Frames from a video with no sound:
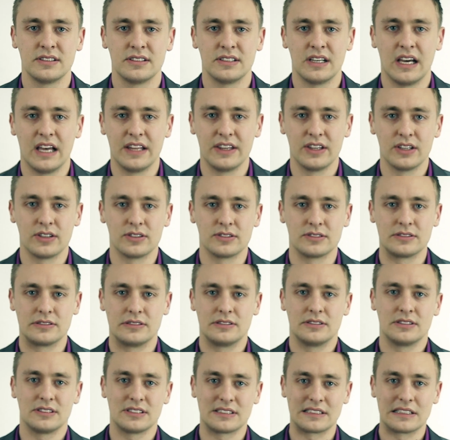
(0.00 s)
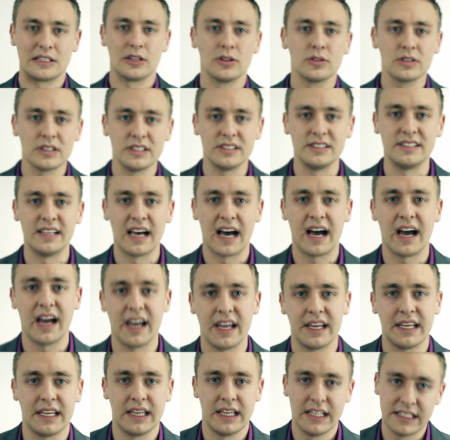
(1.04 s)
And they're slowly
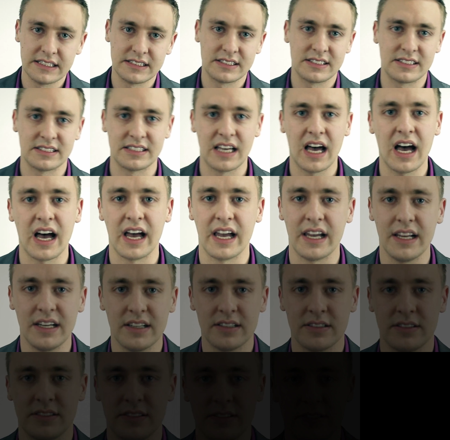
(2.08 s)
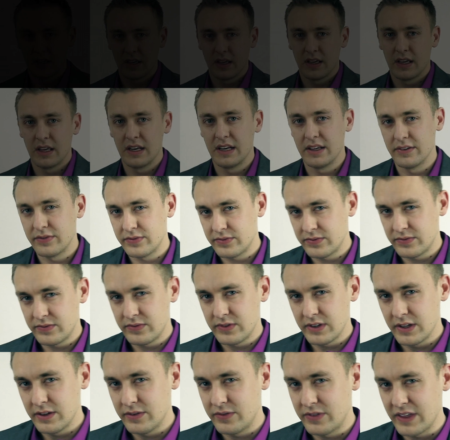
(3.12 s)
dying inside. And if
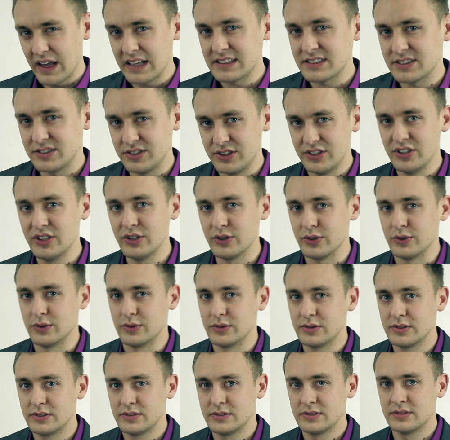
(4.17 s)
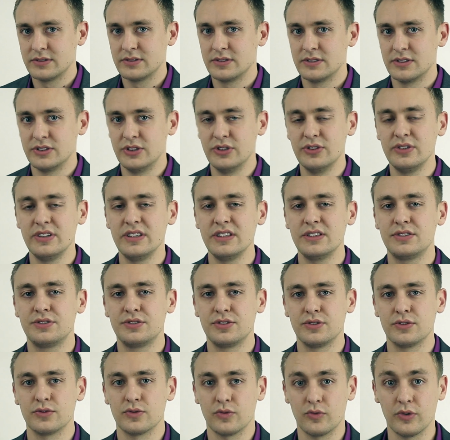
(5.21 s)
that's you, you need
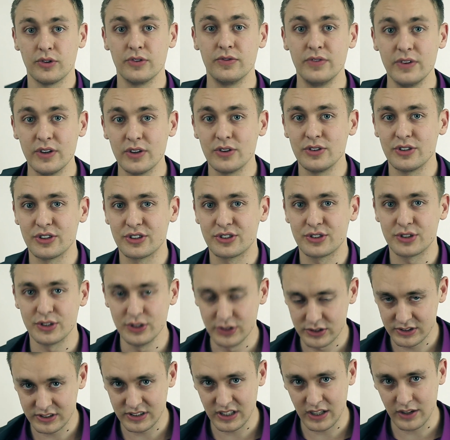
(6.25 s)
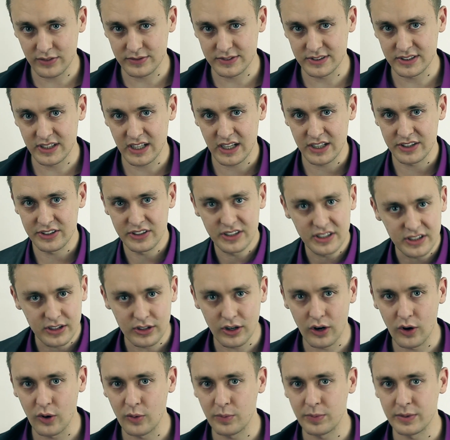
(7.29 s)
to reveal your true self to God. You need
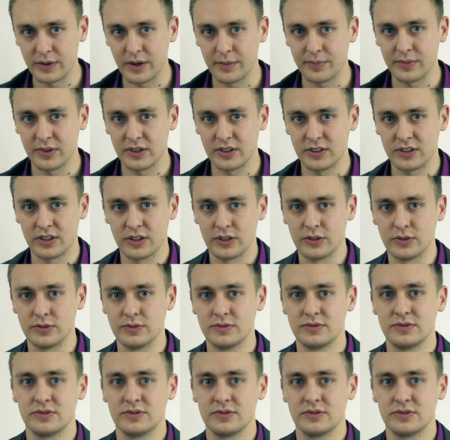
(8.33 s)
to open up the code.